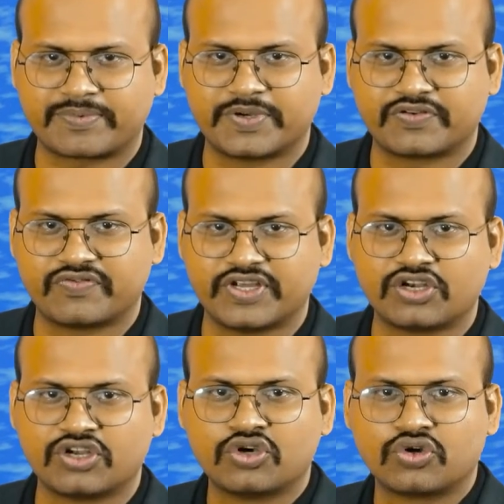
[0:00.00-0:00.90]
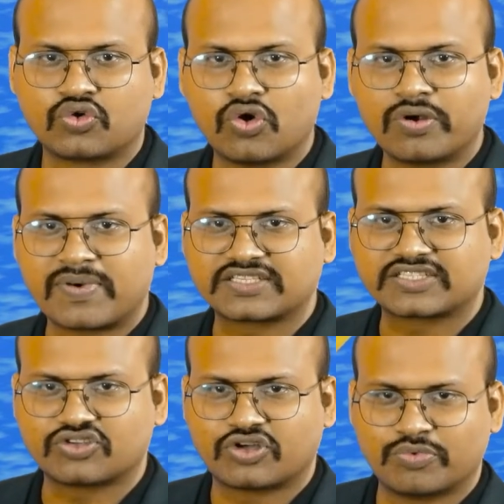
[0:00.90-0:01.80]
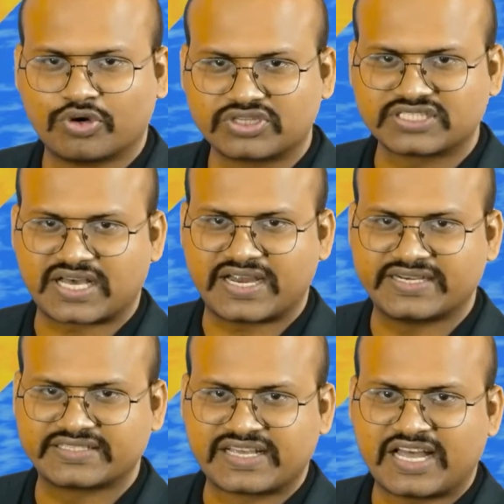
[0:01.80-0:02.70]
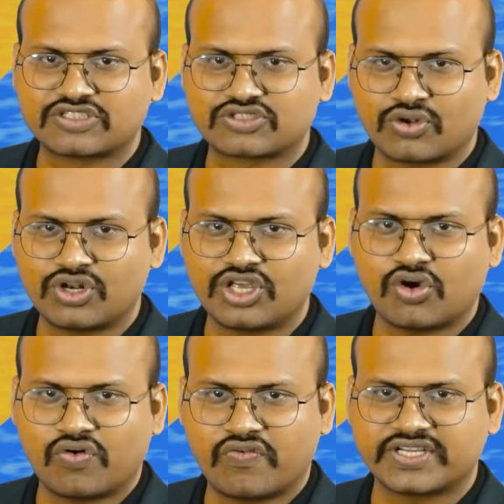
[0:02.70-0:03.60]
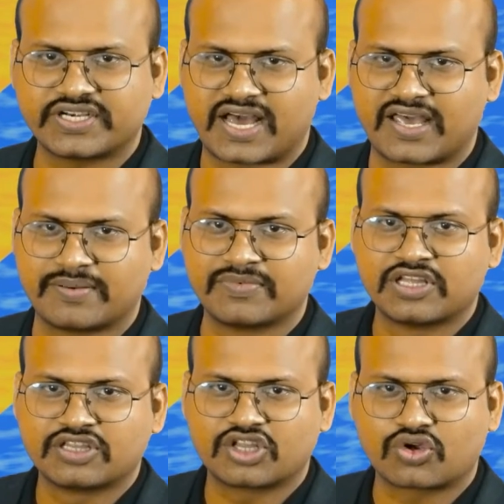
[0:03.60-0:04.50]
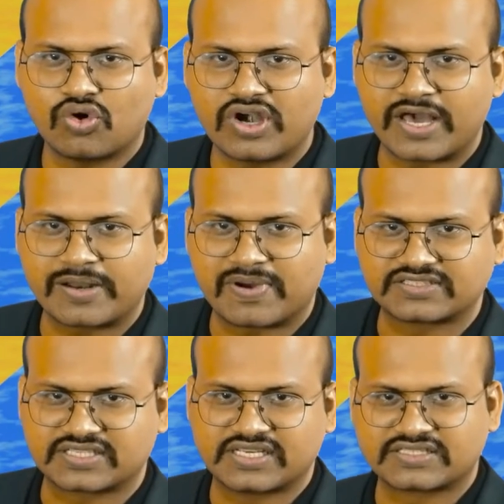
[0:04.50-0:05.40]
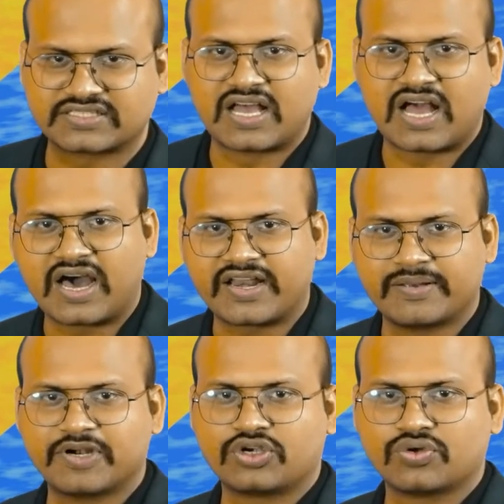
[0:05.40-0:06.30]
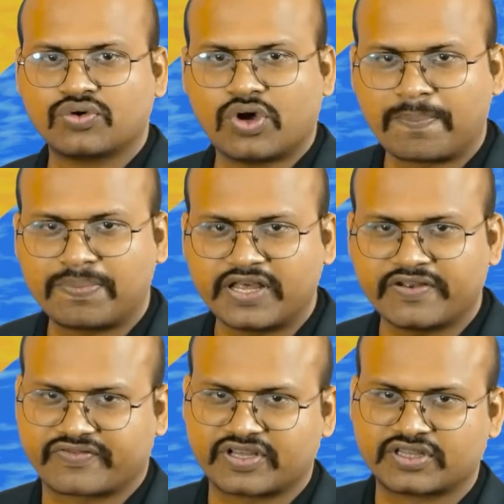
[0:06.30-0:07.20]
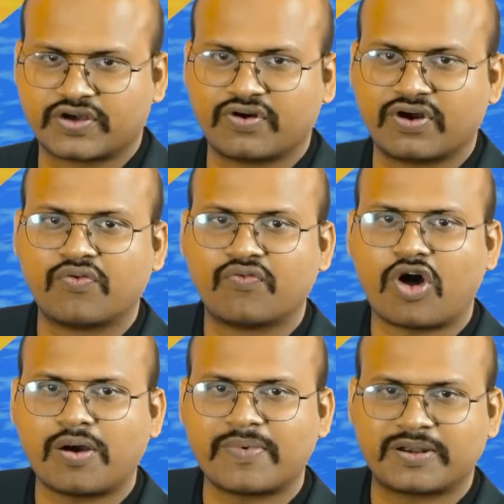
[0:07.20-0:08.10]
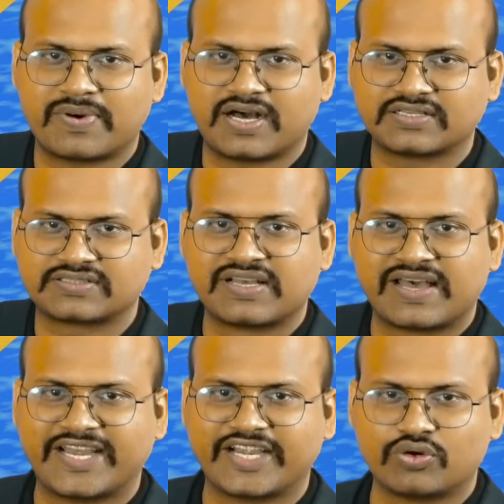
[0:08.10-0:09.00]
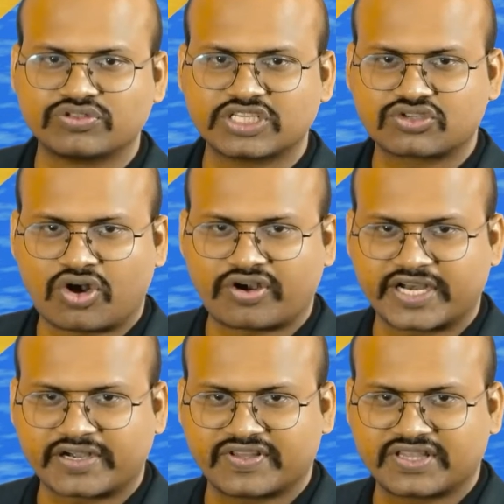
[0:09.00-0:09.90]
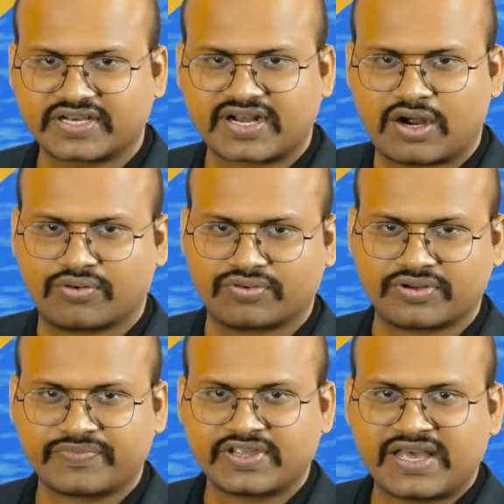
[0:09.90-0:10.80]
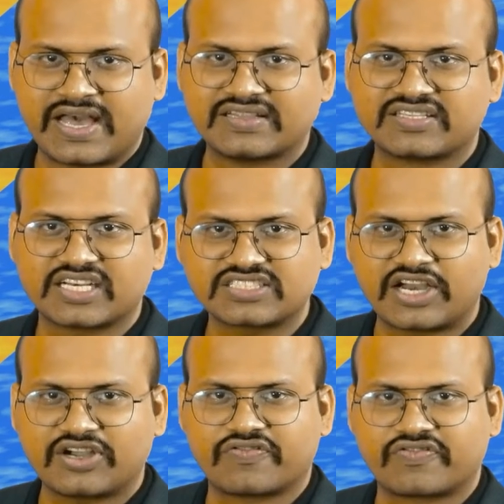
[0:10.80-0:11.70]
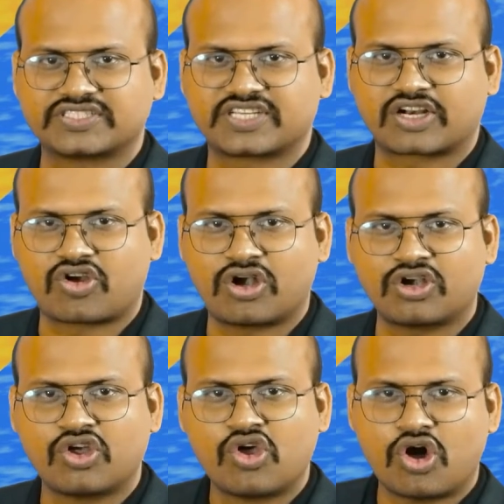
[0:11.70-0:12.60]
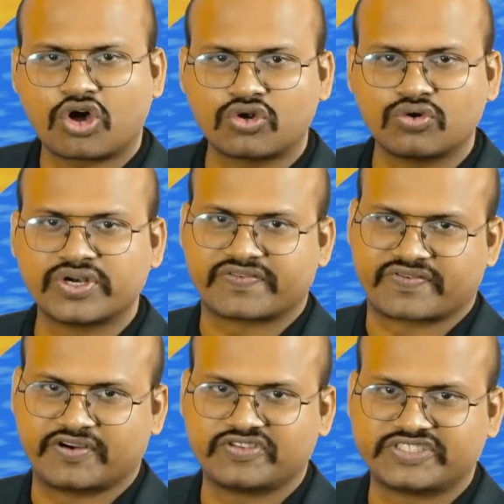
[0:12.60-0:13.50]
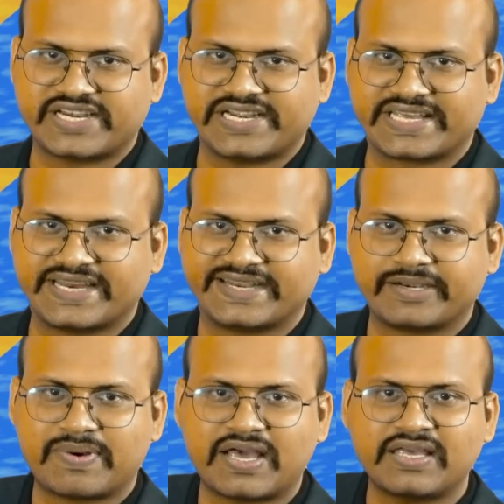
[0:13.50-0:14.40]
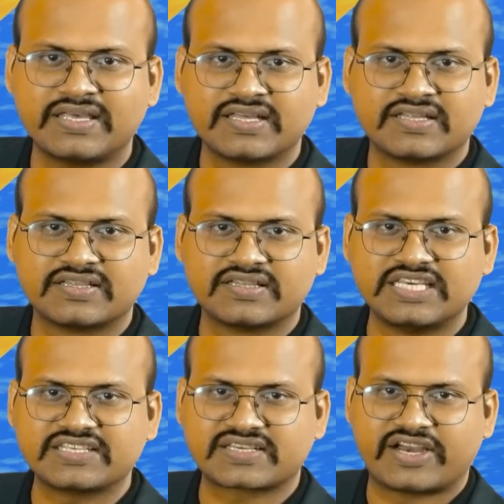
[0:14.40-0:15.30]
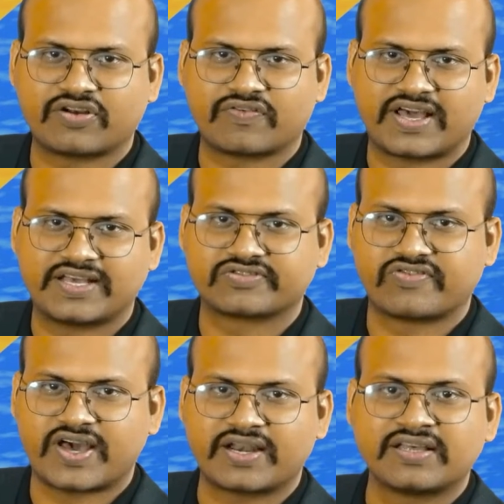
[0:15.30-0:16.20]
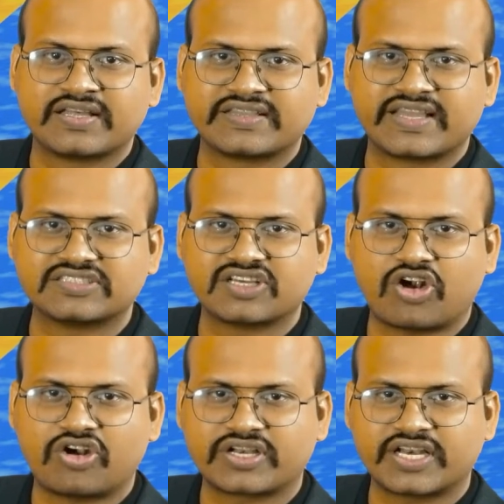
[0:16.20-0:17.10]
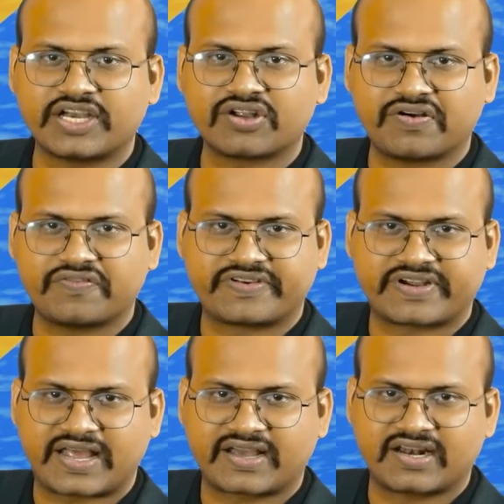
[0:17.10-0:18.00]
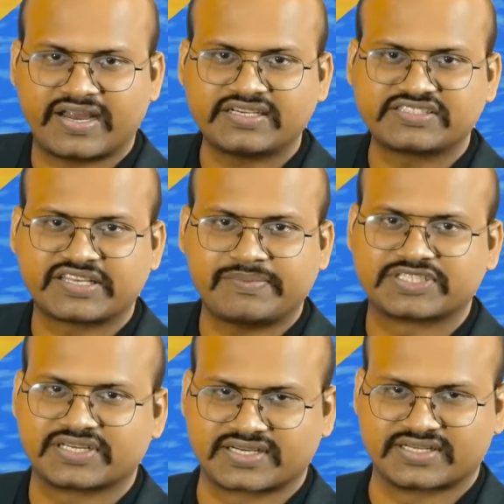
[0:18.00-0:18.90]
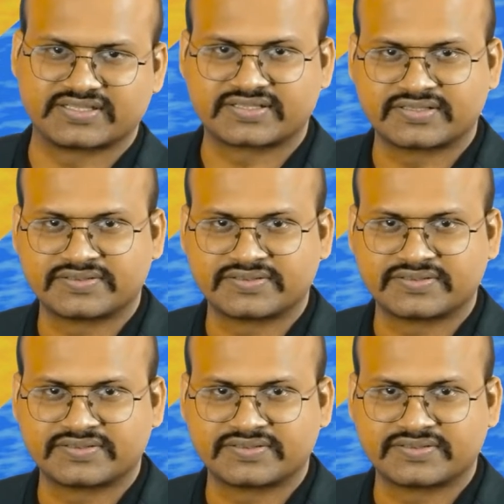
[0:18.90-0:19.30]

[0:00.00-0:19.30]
between cold masses on both the sides, and slowly over the time, the cold air masses are able to uplift the warm air mass and it loses contact with the ground. And such kind of fronts are called occluded front, which are indicated by these kind of lines, where there's the alternate of triangle and semicircles.